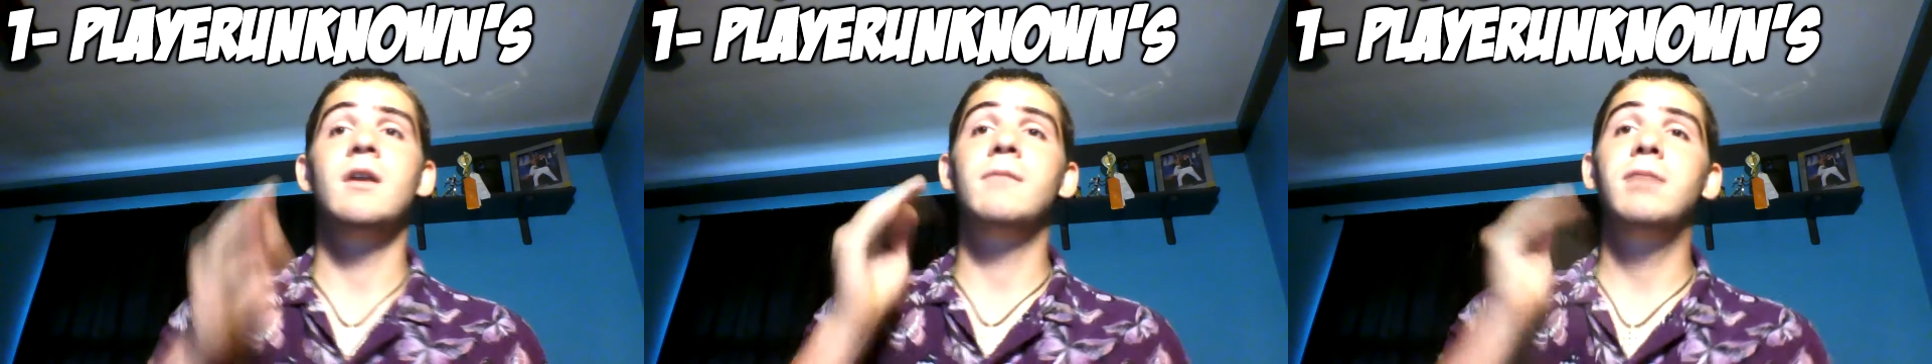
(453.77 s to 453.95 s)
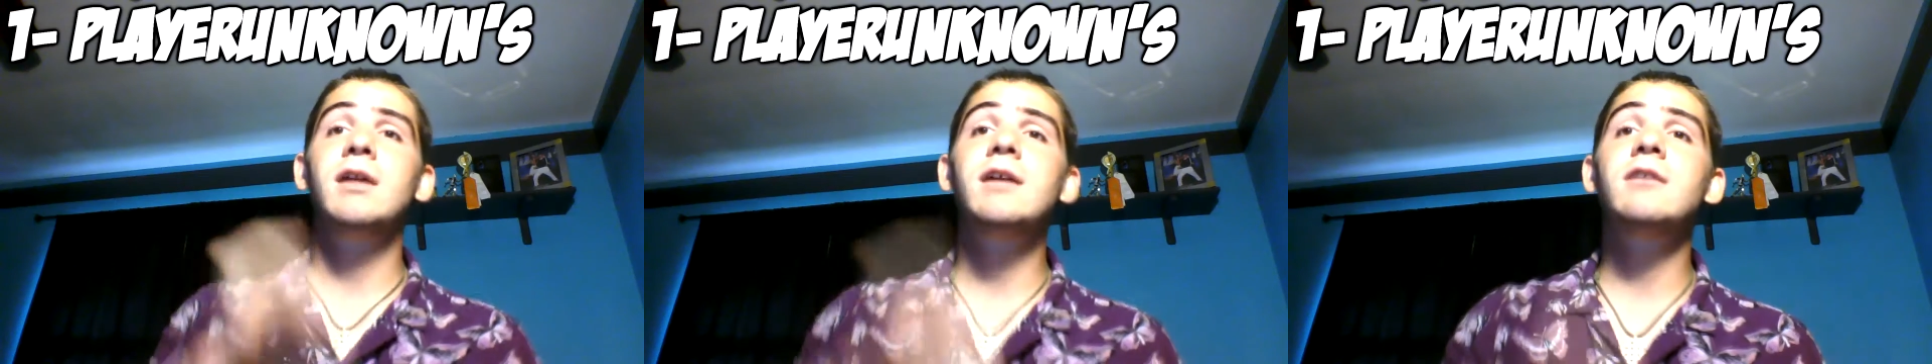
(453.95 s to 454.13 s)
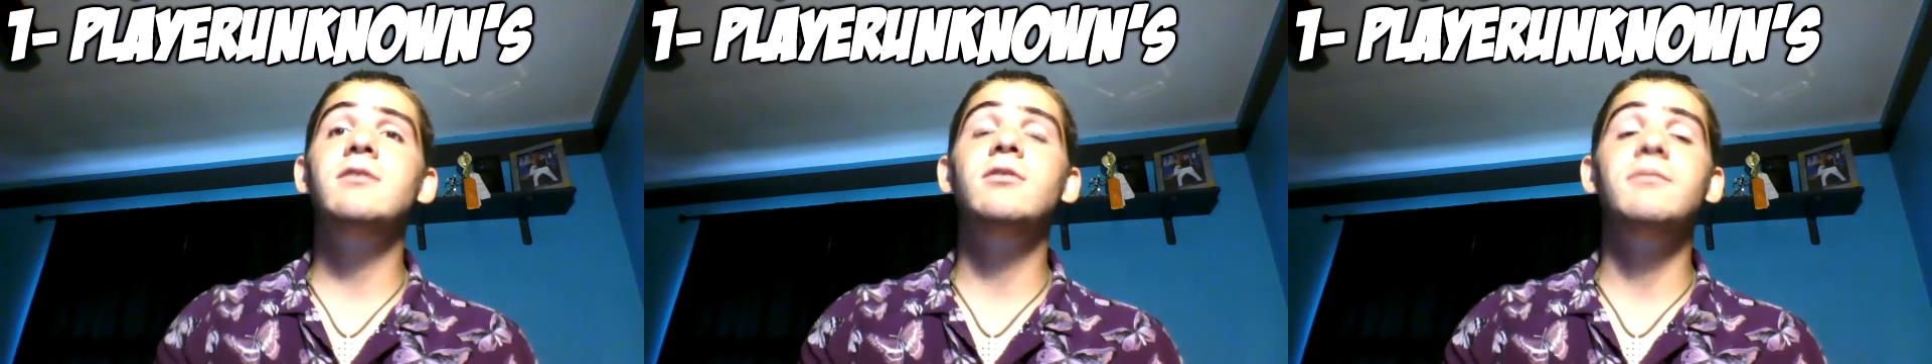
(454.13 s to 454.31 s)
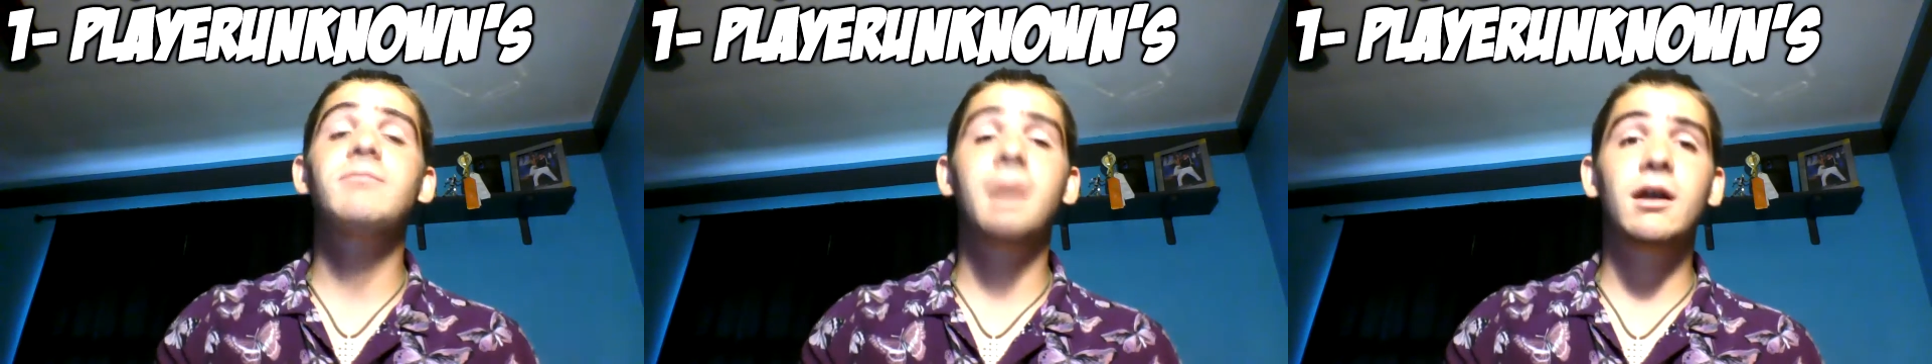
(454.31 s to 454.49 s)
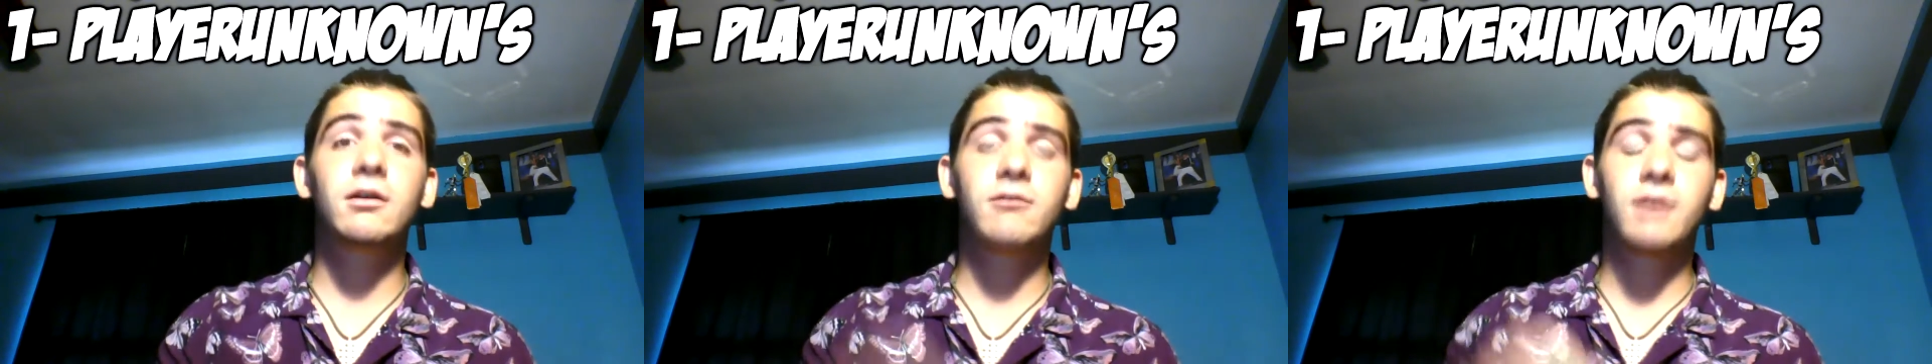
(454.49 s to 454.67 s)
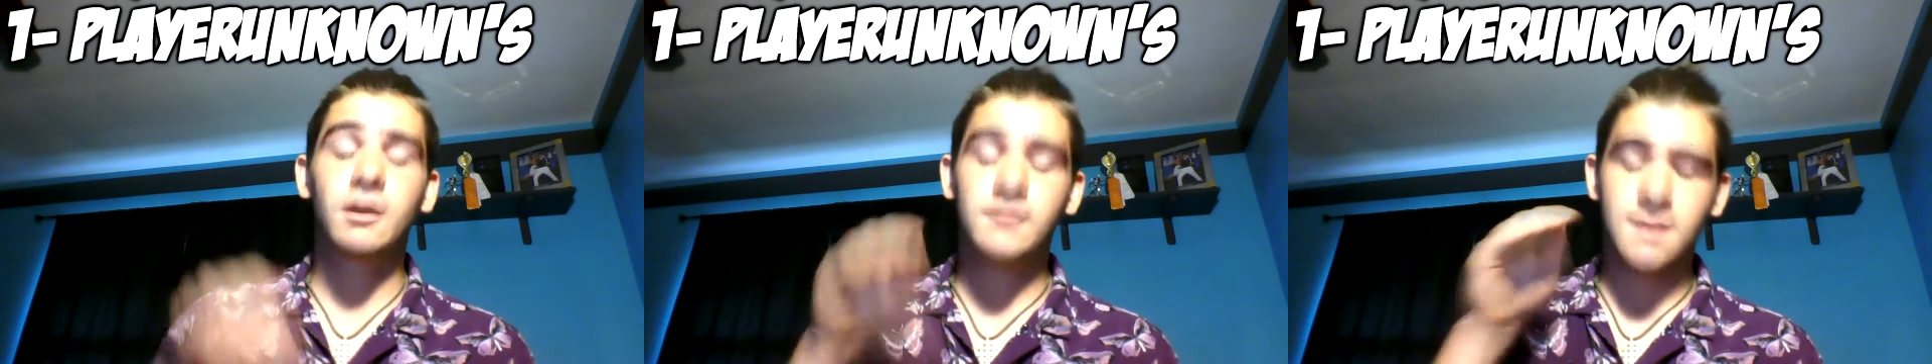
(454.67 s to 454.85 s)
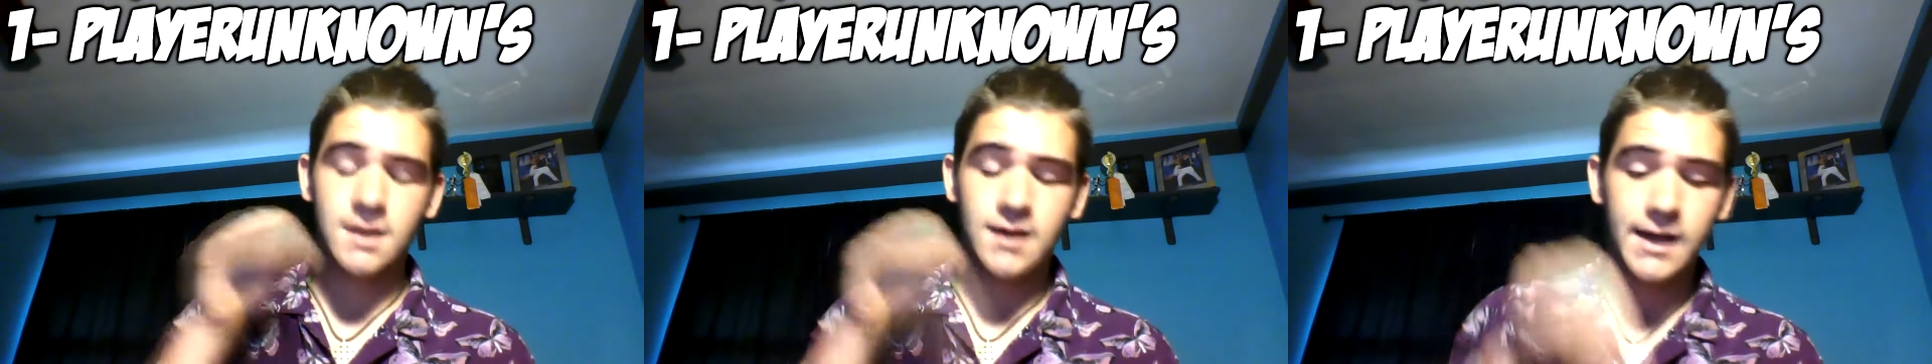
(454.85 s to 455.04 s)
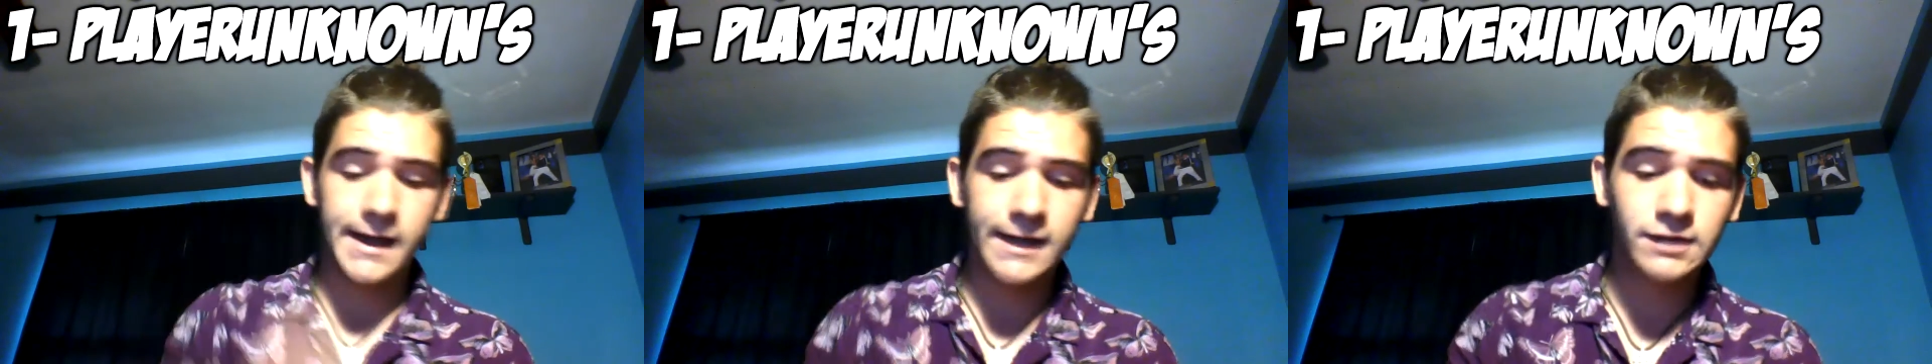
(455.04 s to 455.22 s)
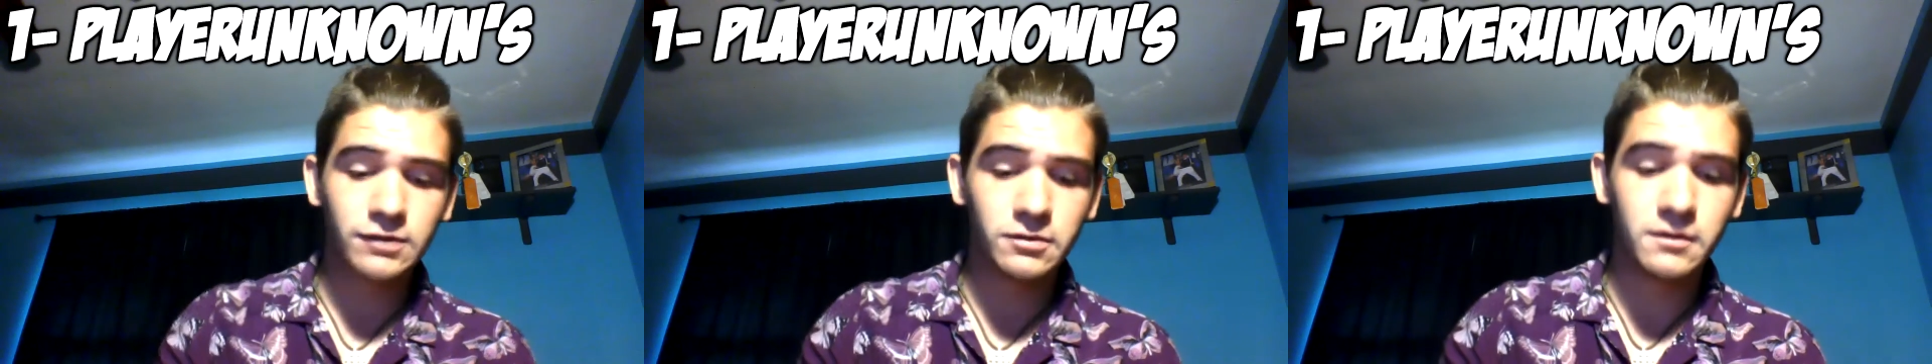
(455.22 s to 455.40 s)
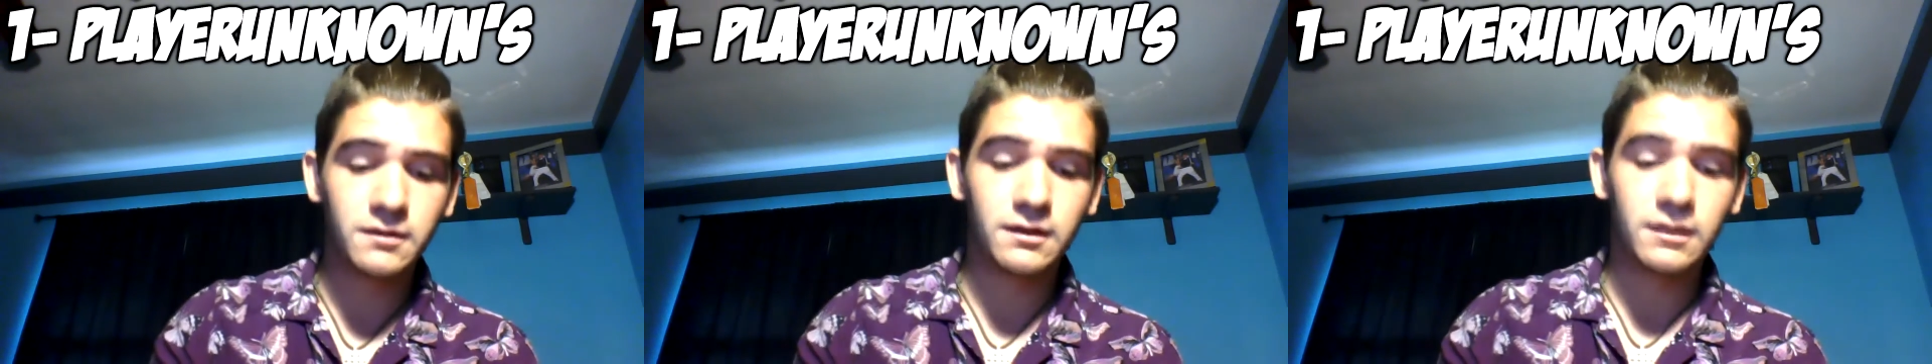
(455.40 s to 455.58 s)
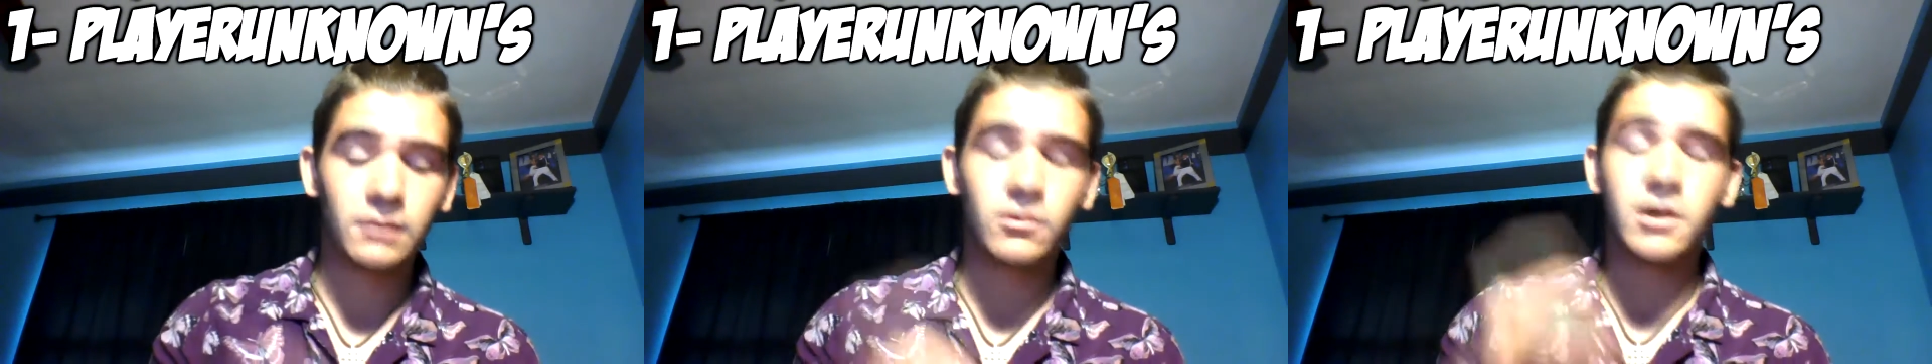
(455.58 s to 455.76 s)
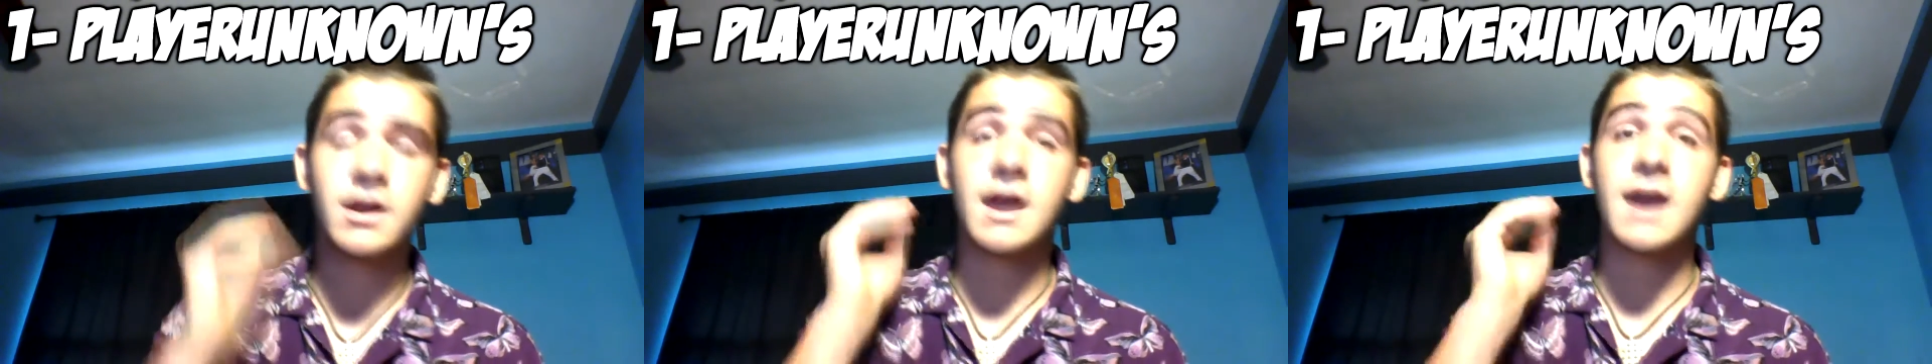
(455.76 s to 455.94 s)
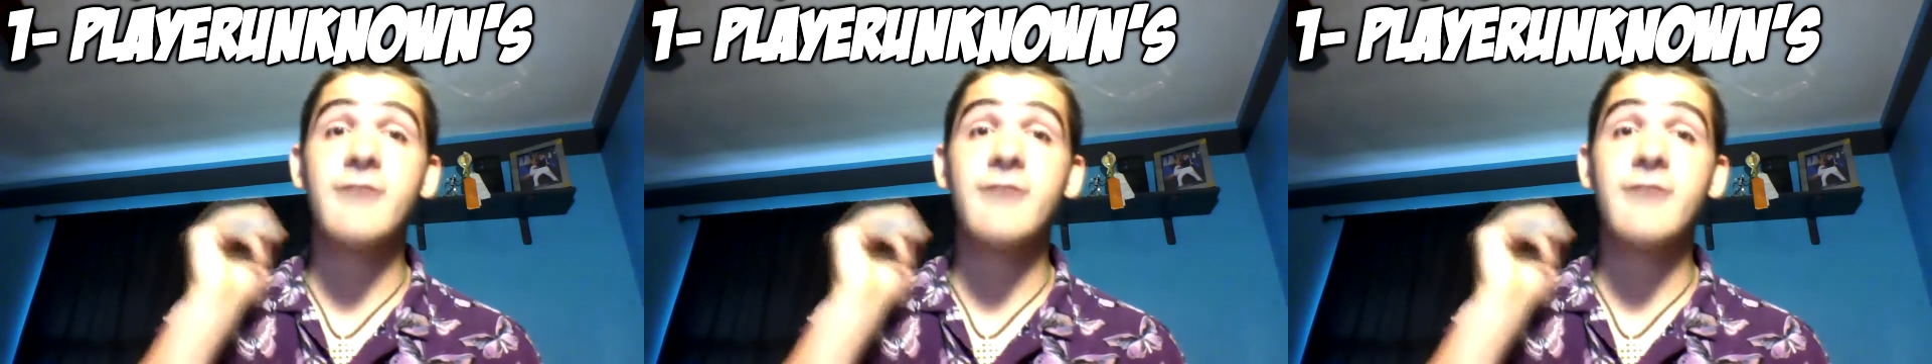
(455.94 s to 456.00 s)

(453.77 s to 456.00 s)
PlayerUnknown Battlegrounds and H1Z1